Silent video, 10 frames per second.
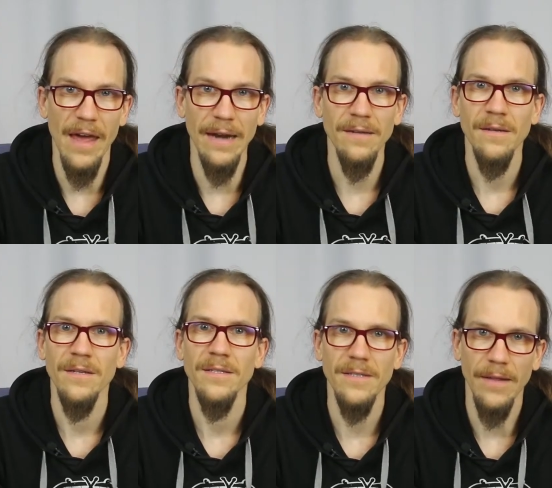then
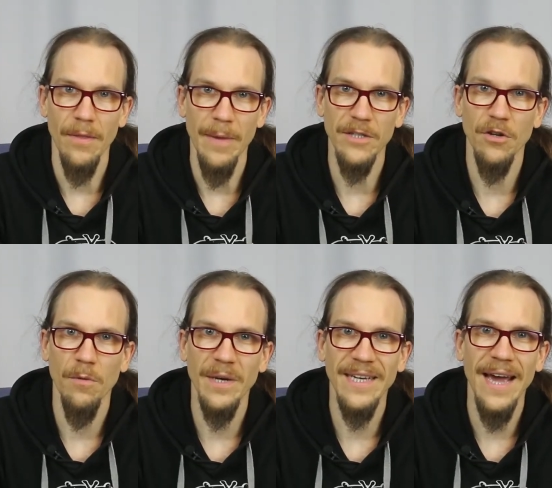set the
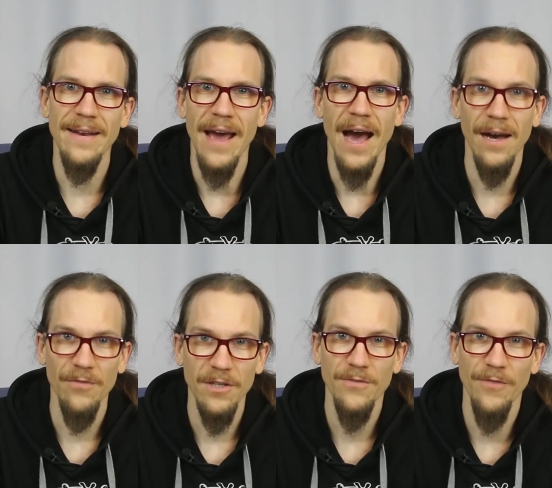metronome again
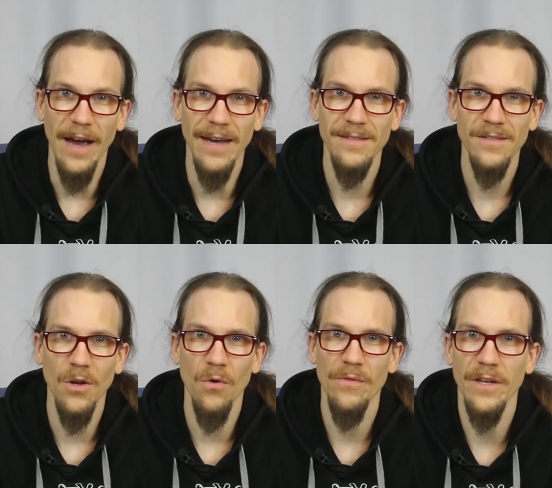half as fast
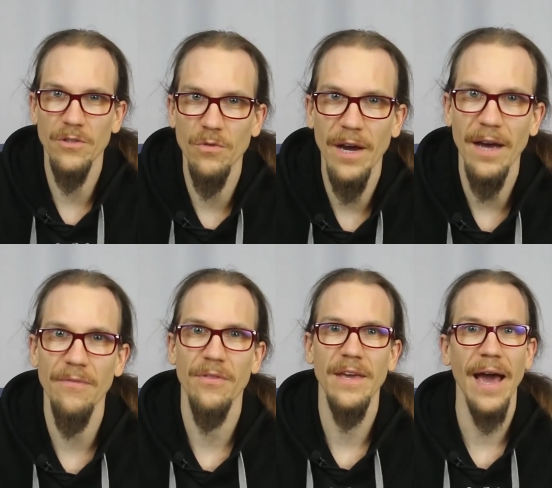so that you
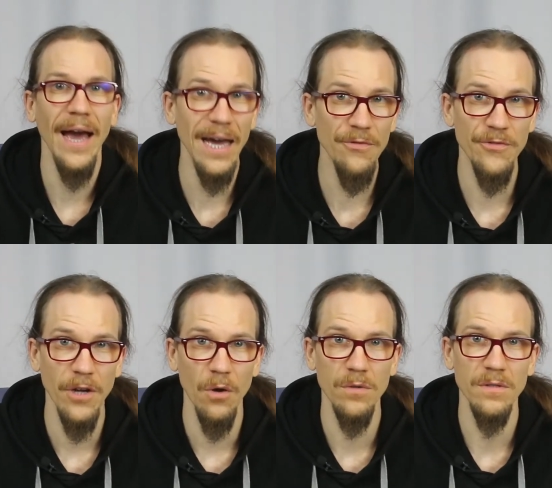have the half
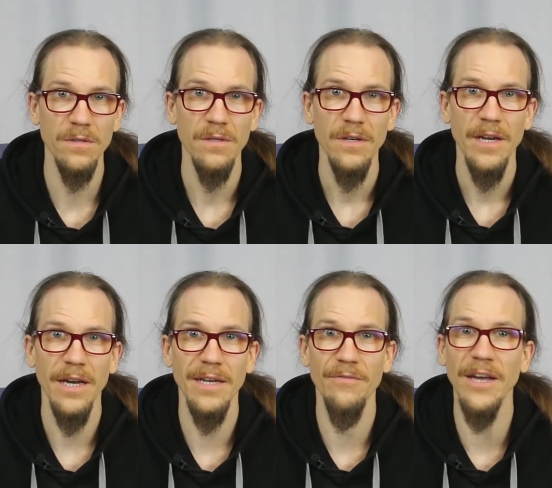notes
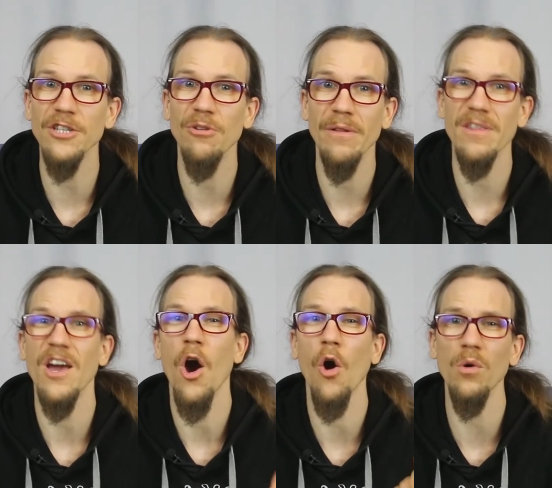and eventually the
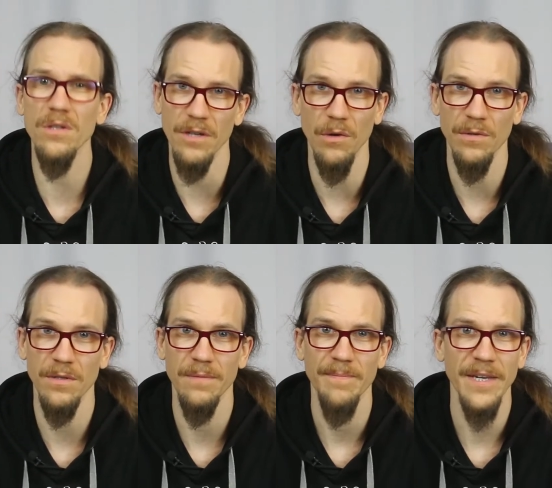whole
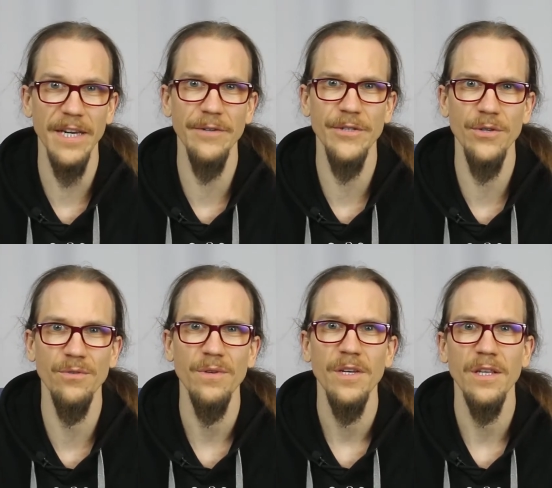notes. Here
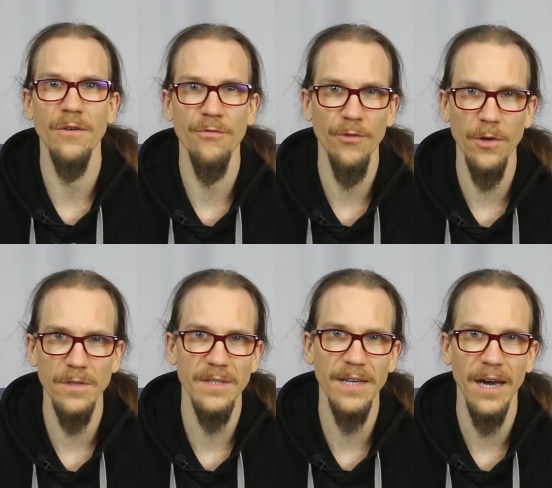too, you
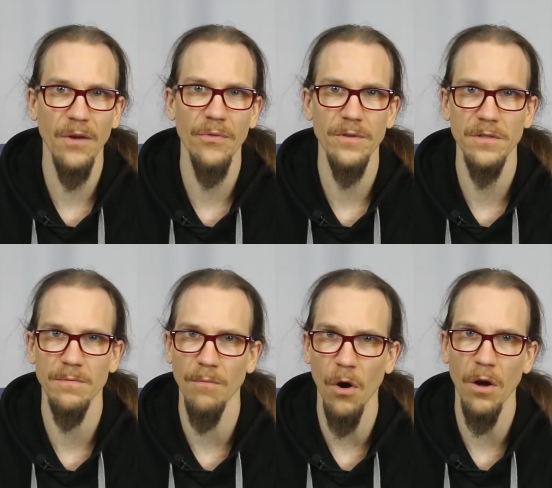first count the
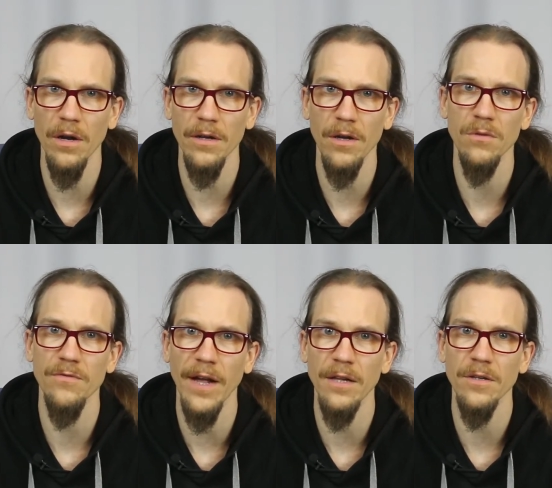smaller note
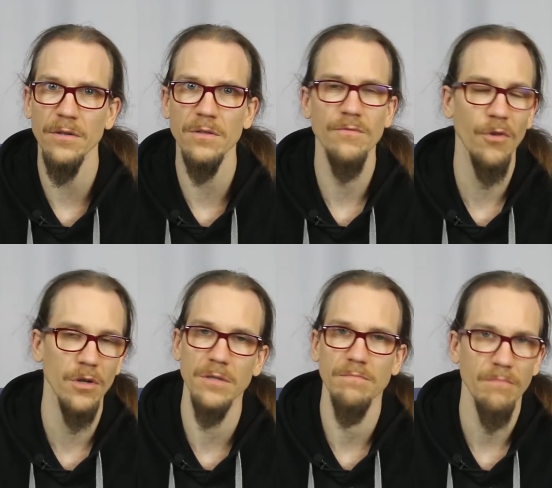values,
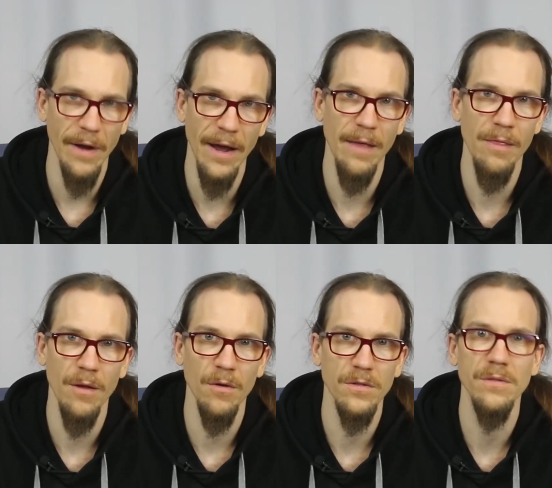first 8th
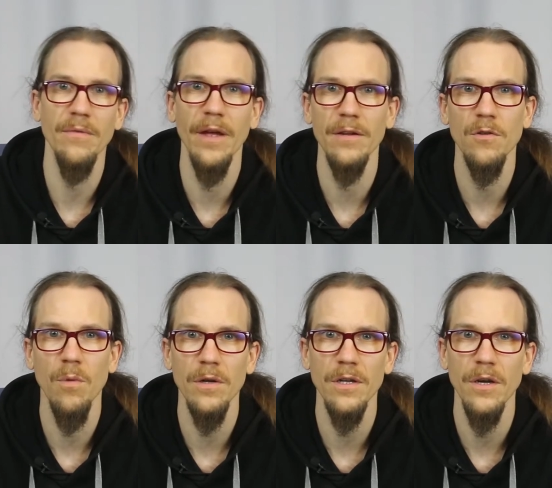notes, then
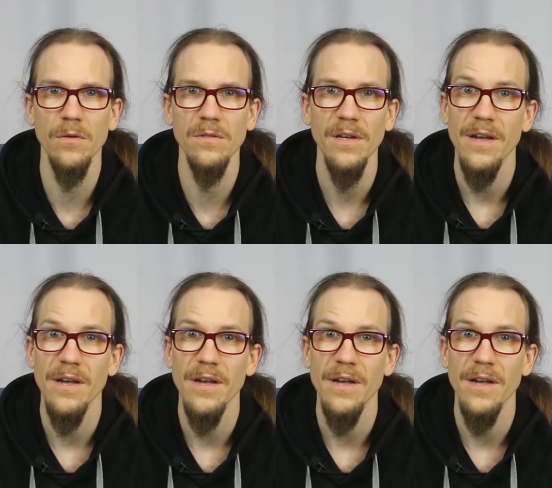quarter notes,